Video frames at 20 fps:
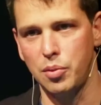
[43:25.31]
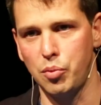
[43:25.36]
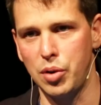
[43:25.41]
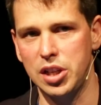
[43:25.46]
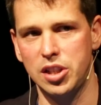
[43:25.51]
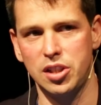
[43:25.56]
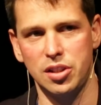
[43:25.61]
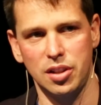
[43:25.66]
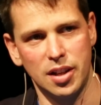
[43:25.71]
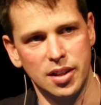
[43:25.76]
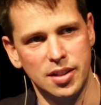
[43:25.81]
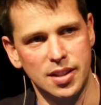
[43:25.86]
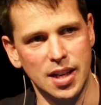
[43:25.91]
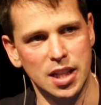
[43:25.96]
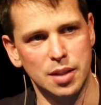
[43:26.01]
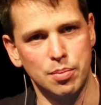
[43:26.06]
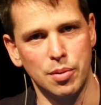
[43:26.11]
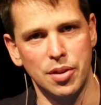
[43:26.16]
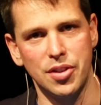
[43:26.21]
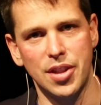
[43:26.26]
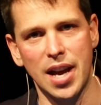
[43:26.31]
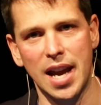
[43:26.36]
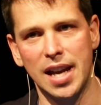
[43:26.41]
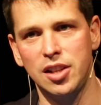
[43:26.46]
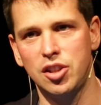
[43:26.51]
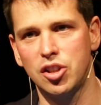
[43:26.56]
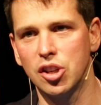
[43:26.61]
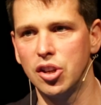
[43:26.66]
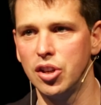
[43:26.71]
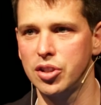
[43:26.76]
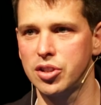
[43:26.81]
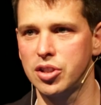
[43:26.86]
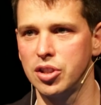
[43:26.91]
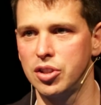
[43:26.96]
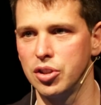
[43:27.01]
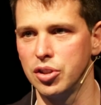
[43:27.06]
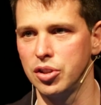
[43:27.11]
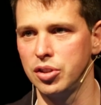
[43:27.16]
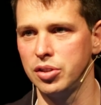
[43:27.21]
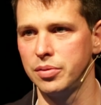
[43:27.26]
which assessment they chose to
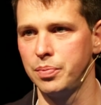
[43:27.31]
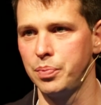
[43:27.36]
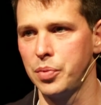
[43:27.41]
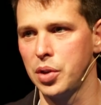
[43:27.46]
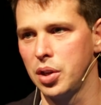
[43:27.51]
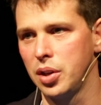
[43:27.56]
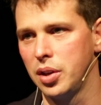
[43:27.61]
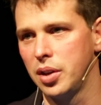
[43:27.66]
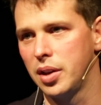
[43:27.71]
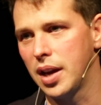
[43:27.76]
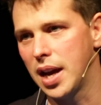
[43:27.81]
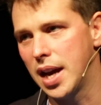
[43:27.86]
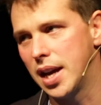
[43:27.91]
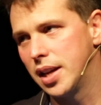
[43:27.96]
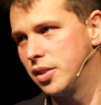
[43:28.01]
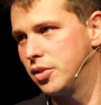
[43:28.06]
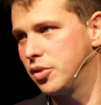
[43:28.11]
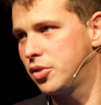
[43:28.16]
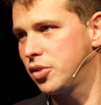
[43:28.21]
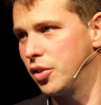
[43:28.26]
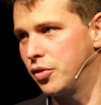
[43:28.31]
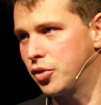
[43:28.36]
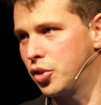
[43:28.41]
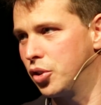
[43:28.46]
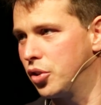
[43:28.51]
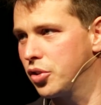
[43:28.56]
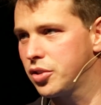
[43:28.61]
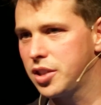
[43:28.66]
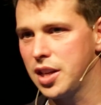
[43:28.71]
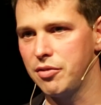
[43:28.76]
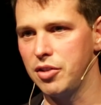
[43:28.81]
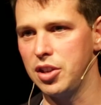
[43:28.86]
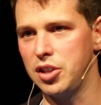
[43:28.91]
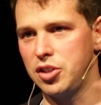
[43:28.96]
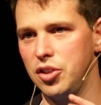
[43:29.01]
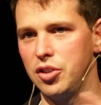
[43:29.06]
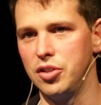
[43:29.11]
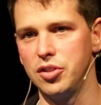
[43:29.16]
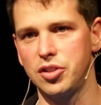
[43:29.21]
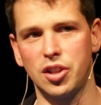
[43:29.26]
do. And of course, every
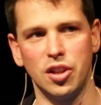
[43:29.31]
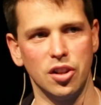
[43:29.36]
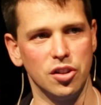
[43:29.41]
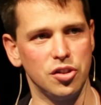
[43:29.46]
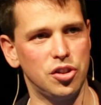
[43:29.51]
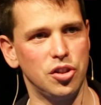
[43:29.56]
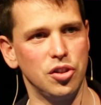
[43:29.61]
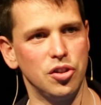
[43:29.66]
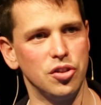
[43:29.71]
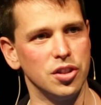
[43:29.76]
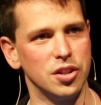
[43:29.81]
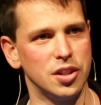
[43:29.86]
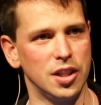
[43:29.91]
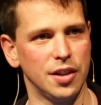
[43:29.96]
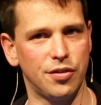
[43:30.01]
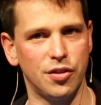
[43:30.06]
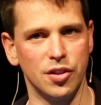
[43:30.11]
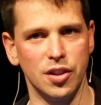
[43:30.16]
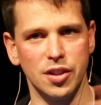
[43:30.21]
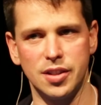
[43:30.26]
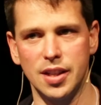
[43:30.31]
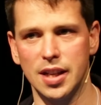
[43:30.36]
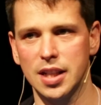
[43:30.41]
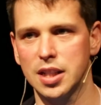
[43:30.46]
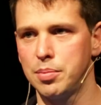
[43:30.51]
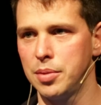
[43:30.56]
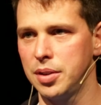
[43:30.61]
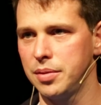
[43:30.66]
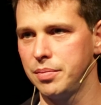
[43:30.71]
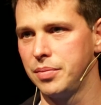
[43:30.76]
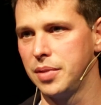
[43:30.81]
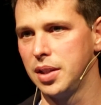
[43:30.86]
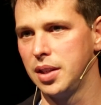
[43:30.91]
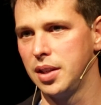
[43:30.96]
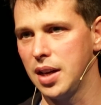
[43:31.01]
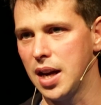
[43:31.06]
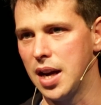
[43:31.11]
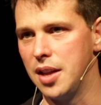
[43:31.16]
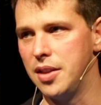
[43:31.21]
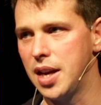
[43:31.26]
student's going to choose a different assessment,
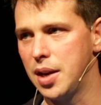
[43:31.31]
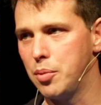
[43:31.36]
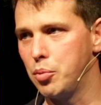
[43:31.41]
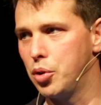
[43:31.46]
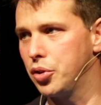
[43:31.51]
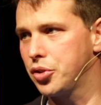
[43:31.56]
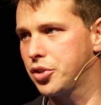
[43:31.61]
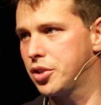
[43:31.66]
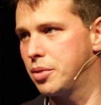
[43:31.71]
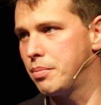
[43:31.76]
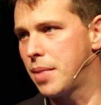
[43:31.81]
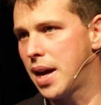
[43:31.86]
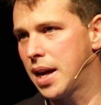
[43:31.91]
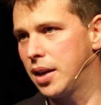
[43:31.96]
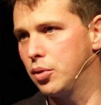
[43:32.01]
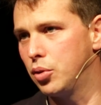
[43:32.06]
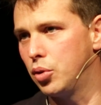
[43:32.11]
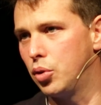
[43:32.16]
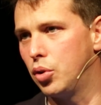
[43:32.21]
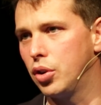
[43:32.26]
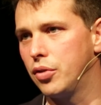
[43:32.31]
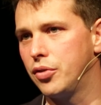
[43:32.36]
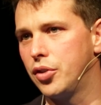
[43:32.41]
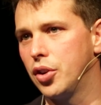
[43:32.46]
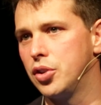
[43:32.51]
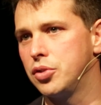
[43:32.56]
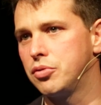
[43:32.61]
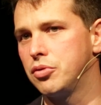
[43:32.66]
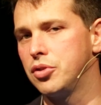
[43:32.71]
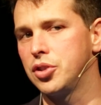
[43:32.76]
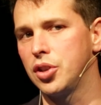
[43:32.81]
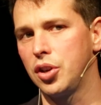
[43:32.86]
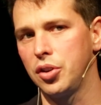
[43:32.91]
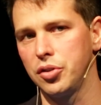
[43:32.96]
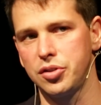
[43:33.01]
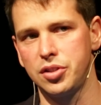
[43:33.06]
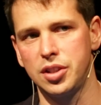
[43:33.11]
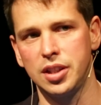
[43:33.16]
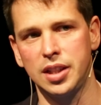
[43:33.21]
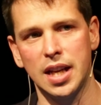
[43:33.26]
and then we'll summate all of those
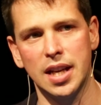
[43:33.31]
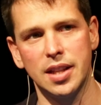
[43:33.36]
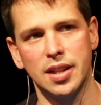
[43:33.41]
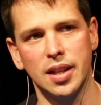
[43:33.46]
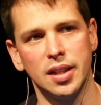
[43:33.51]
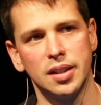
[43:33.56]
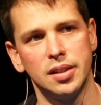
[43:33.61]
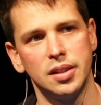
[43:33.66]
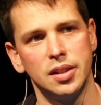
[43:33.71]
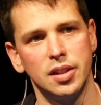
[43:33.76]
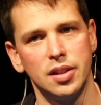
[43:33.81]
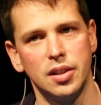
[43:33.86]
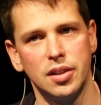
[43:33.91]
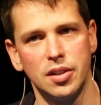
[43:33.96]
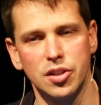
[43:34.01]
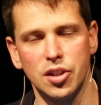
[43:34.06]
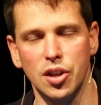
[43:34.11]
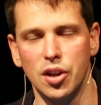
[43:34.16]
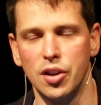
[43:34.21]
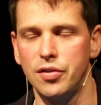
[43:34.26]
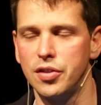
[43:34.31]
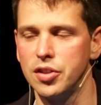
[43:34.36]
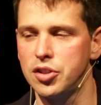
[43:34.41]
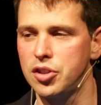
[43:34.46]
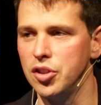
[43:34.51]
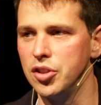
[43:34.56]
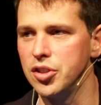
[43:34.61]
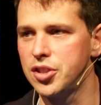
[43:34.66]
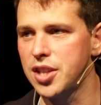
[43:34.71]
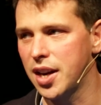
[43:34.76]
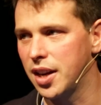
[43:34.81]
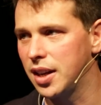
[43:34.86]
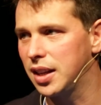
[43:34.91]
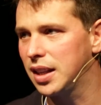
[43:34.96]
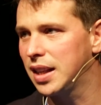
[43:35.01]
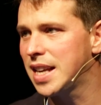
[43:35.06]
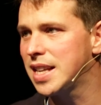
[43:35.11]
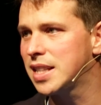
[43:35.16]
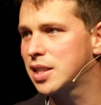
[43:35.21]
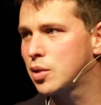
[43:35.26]
results together. So if a student's done at
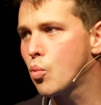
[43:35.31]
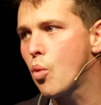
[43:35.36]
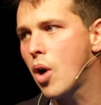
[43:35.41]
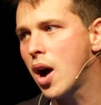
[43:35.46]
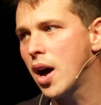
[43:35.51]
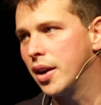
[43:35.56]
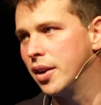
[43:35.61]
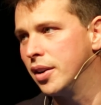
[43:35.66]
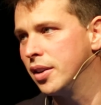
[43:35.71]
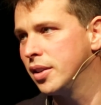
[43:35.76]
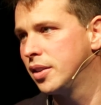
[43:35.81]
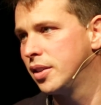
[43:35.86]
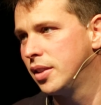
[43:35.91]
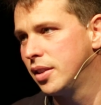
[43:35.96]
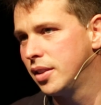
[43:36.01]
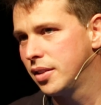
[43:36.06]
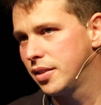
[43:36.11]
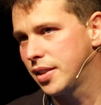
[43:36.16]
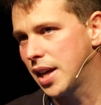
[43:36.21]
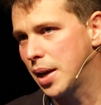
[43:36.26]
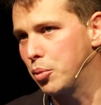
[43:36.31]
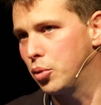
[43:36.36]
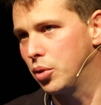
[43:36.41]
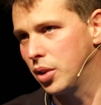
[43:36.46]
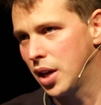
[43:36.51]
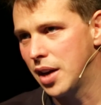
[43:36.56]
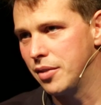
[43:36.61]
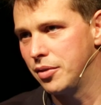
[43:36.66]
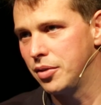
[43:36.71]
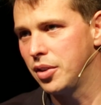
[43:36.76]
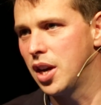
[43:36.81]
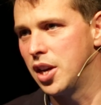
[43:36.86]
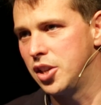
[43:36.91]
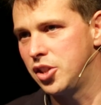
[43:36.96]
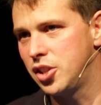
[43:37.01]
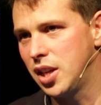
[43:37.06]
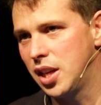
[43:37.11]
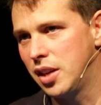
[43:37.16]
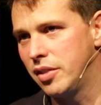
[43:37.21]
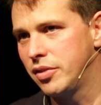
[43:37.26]
least one, they will have
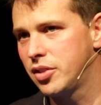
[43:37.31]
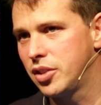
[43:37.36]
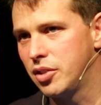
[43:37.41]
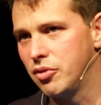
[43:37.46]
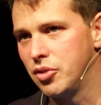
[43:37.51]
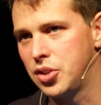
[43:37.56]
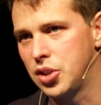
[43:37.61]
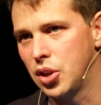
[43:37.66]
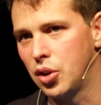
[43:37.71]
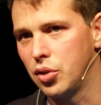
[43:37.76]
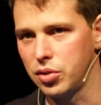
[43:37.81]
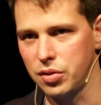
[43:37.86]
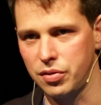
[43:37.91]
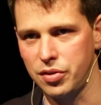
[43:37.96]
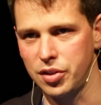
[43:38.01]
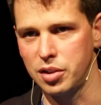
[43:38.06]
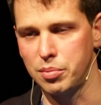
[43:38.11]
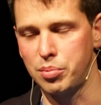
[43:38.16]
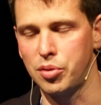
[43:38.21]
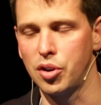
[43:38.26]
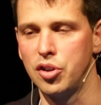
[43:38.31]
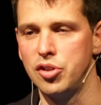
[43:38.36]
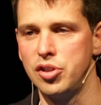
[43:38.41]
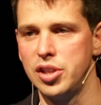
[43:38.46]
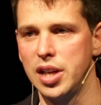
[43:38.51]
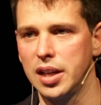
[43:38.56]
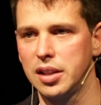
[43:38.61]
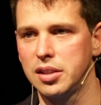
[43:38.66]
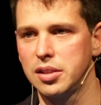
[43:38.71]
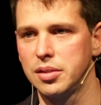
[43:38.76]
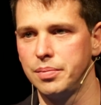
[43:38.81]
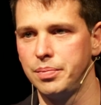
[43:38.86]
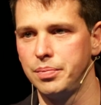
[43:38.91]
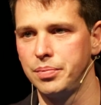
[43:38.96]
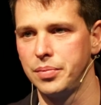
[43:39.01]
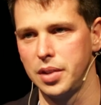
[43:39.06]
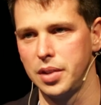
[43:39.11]
achieved the result for the project.